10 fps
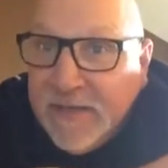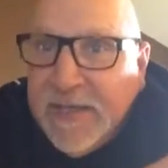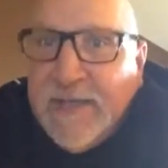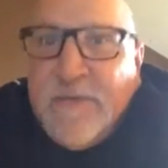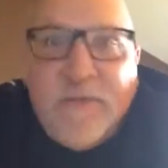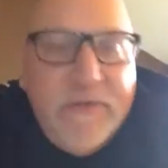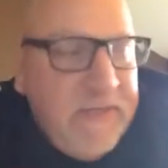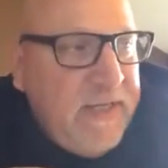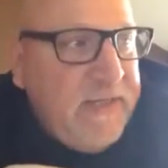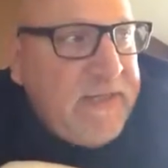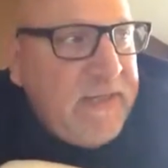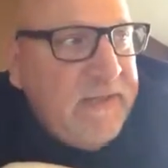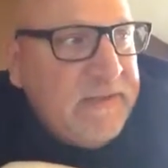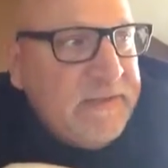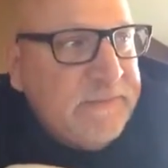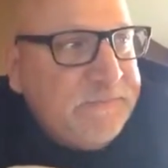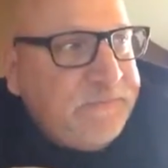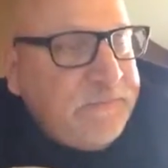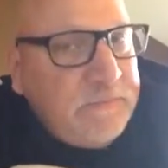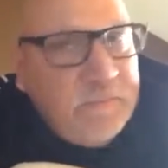Getting through this.
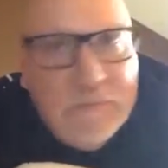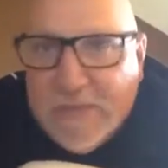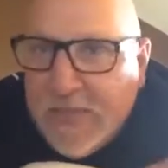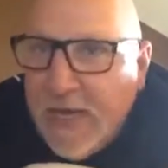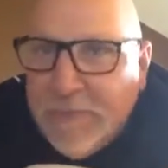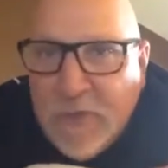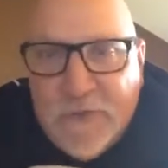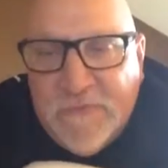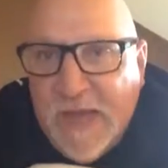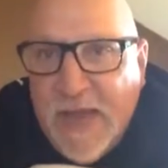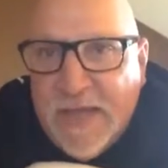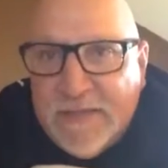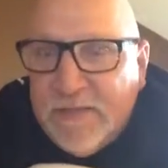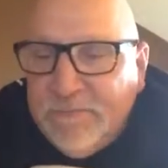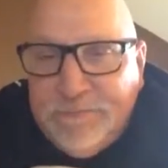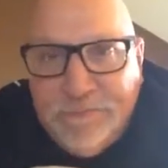The time goes fast.